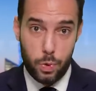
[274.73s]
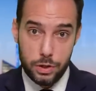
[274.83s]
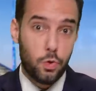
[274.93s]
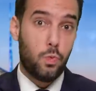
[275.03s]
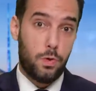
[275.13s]

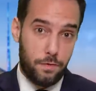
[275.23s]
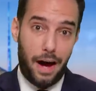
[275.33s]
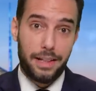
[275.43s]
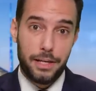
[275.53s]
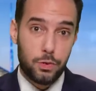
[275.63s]
which would
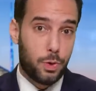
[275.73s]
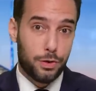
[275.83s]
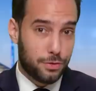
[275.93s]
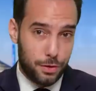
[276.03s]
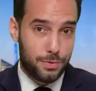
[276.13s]
violate
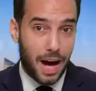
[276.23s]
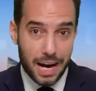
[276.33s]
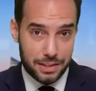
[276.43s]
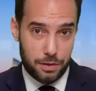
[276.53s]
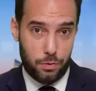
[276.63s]
Twitter's new
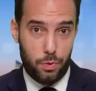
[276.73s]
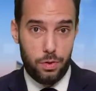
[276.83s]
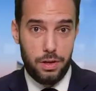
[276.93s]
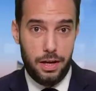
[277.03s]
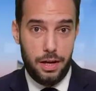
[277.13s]
doxing rule.